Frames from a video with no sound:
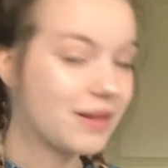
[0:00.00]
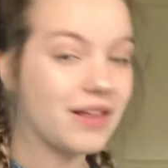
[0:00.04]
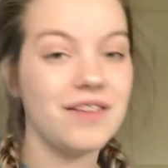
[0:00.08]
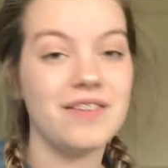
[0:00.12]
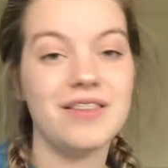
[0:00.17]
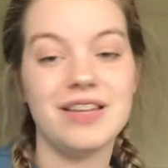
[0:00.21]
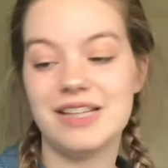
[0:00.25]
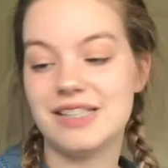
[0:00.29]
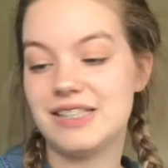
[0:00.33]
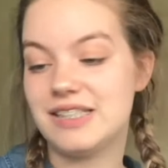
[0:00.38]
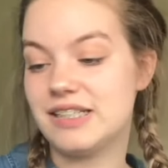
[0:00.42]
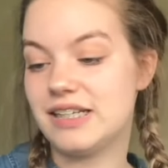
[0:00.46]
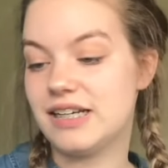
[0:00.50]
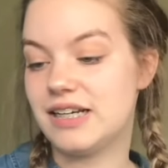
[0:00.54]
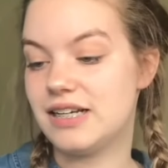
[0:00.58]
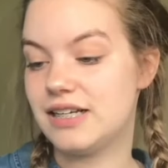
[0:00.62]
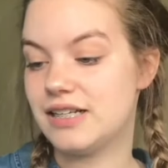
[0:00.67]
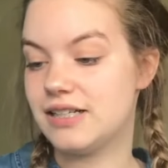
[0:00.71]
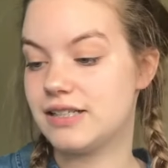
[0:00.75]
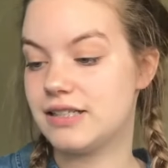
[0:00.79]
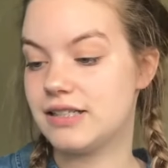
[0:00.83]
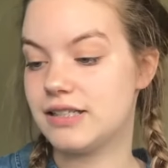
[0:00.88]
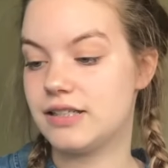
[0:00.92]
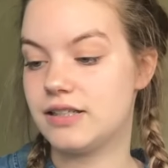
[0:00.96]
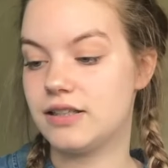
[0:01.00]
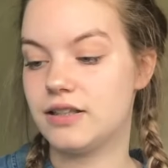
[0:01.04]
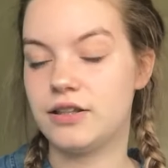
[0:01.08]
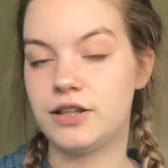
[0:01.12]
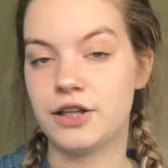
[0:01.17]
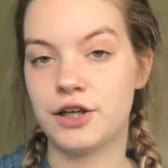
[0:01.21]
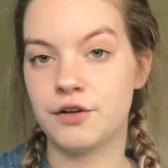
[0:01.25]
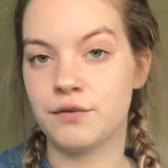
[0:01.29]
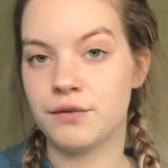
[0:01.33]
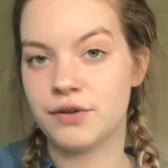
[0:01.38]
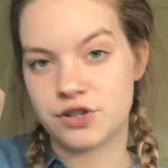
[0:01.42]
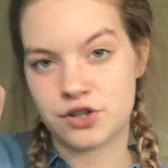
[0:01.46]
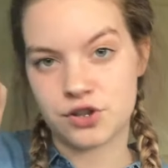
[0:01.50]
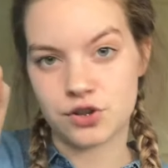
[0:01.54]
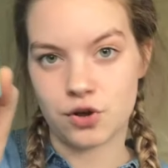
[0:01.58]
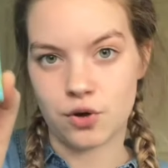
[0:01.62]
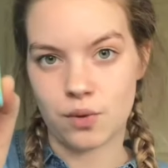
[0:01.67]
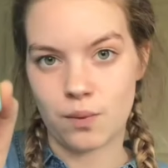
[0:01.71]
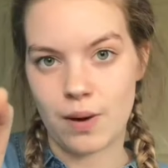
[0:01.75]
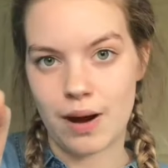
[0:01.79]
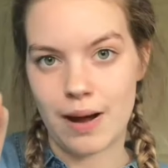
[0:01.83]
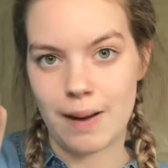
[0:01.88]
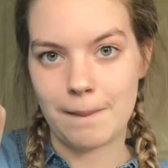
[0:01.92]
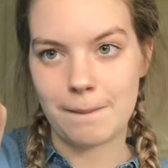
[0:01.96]
And this is the
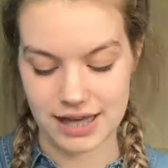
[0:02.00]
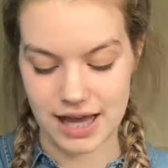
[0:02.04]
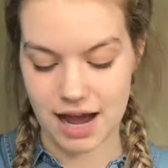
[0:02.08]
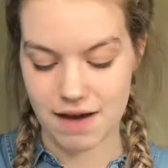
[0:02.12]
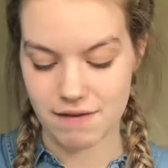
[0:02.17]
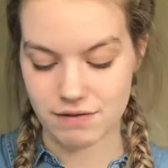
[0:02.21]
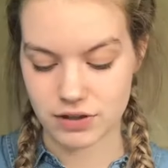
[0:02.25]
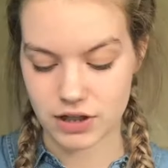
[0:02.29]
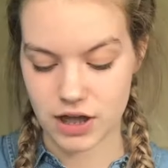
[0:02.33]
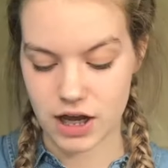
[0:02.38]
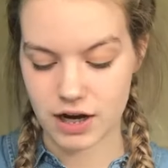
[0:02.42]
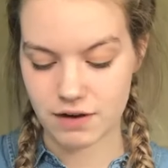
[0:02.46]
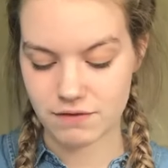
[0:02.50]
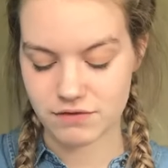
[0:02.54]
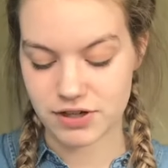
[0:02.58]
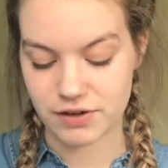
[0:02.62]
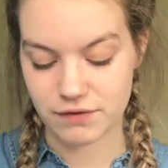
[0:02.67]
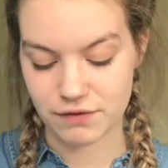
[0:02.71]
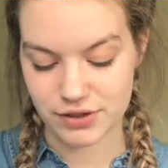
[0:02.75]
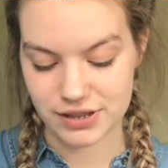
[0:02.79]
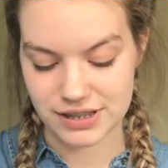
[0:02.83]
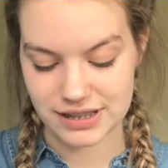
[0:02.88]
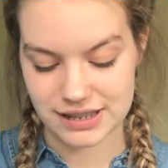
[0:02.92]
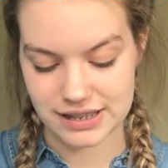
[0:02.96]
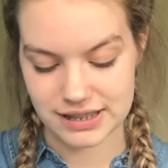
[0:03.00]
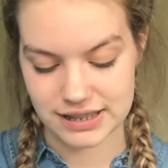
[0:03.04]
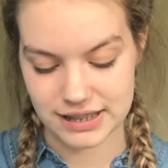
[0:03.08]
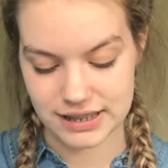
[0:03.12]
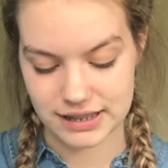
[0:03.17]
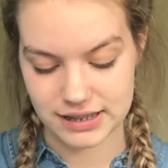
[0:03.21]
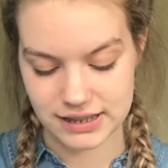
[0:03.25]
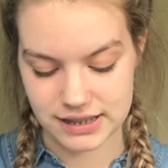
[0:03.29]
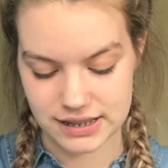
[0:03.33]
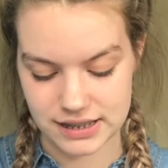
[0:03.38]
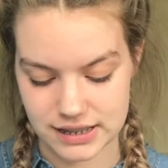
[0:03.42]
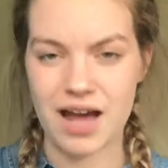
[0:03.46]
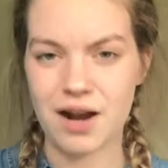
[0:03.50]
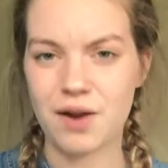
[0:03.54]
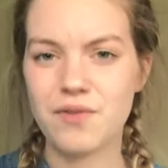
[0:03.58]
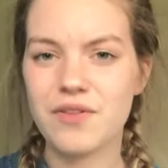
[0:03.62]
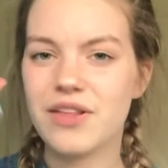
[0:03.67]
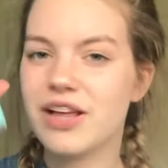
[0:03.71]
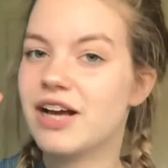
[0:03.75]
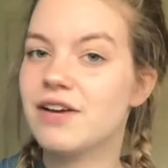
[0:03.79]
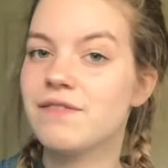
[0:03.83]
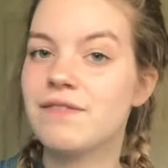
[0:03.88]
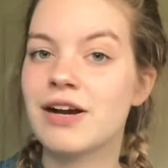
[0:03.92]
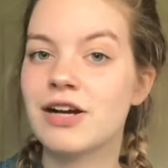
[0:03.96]
original one. They have a lot of different scents. I don't
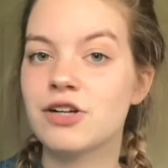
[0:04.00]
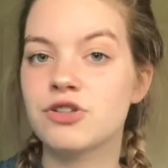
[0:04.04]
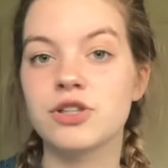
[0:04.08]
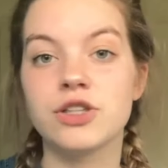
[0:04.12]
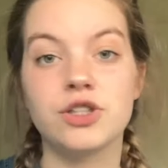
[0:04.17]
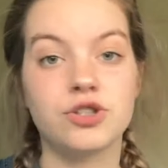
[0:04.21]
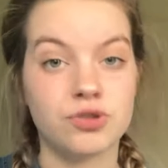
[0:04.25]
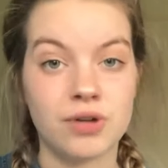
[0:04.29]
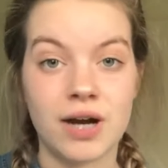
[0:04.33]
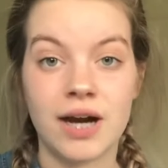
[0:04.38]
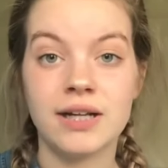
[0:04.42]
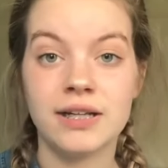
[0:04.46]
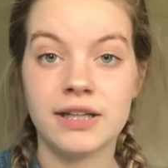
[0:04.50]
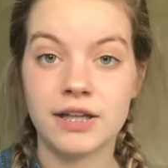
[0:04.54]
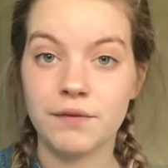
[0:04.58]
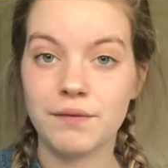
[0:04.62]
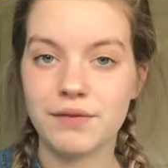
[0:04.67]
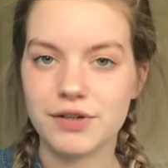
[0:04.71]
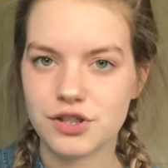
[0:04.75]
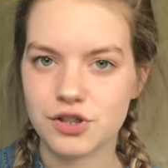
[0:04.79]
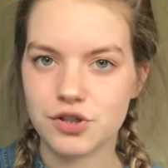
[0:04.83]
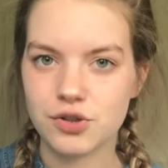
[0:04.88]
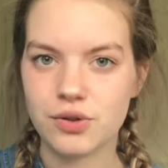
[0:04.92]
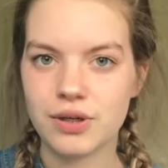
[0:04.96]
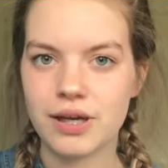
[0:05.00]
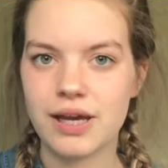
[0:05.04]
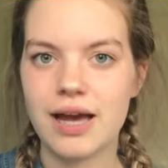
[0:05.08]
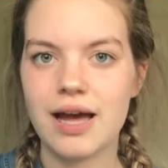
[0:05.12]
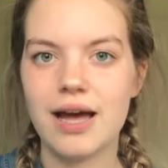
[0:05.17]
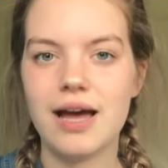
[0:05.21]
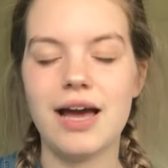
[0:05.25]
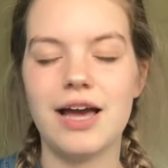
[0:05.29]
think I've actually tried the original yet.